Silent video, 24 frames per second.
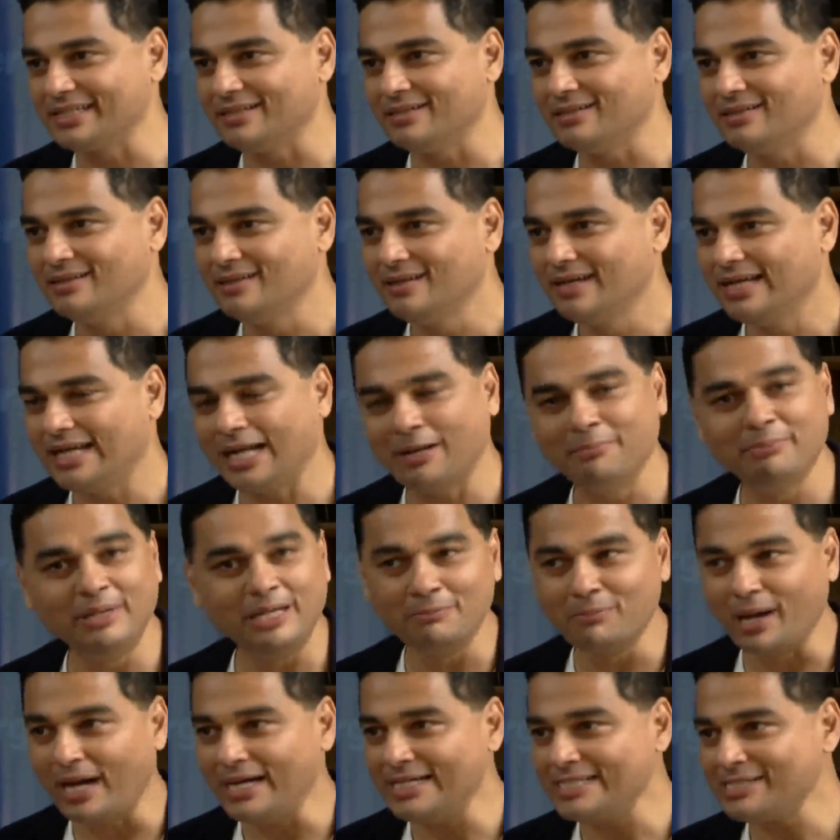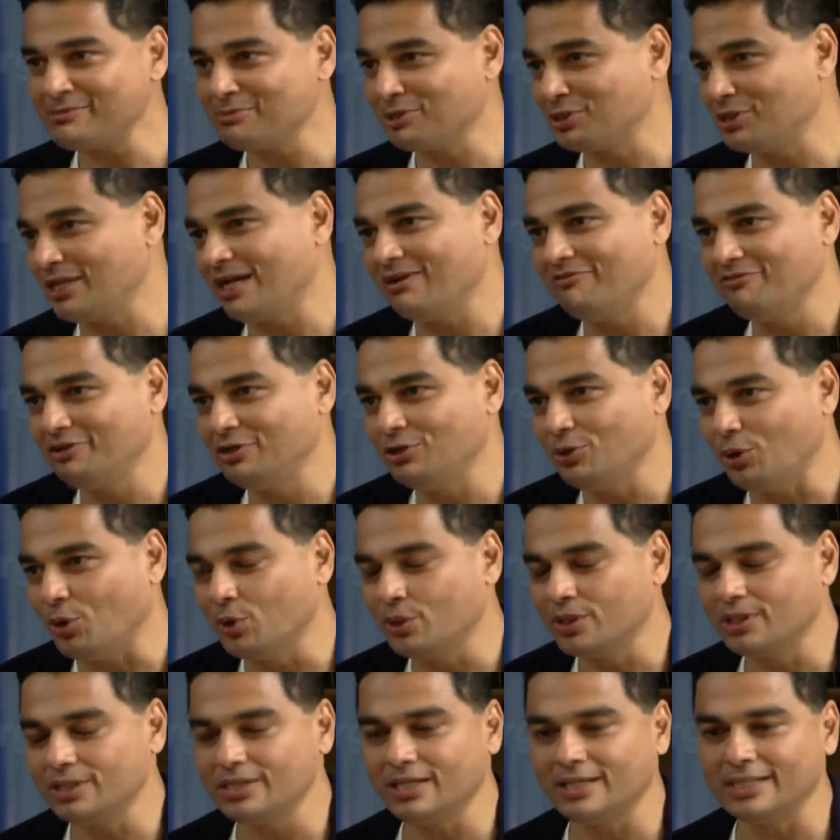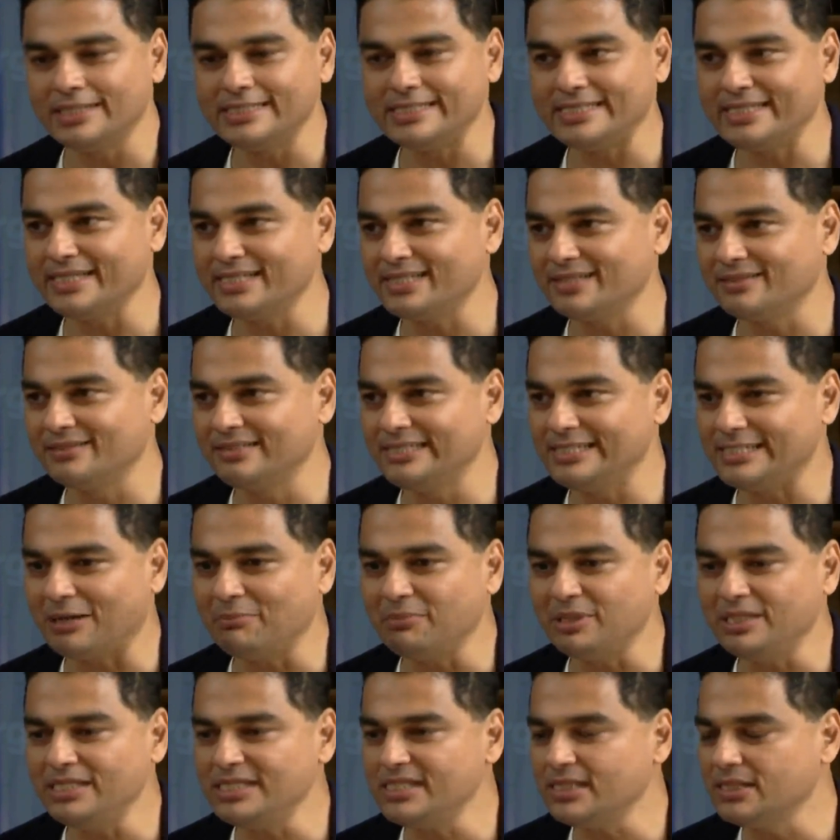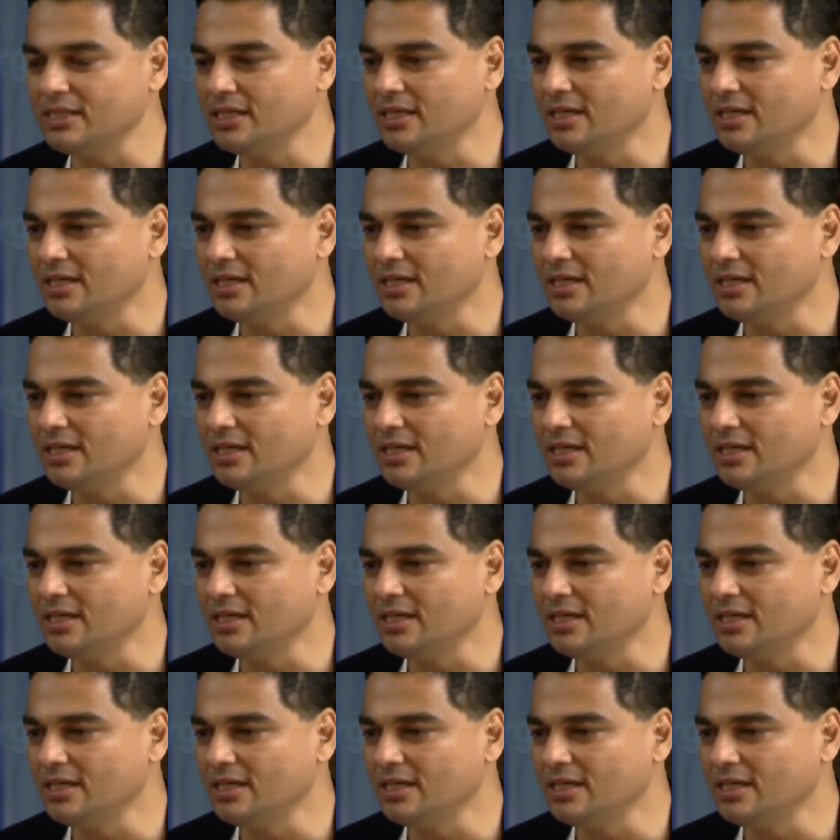And I'm being biased because we own stakes in these companies.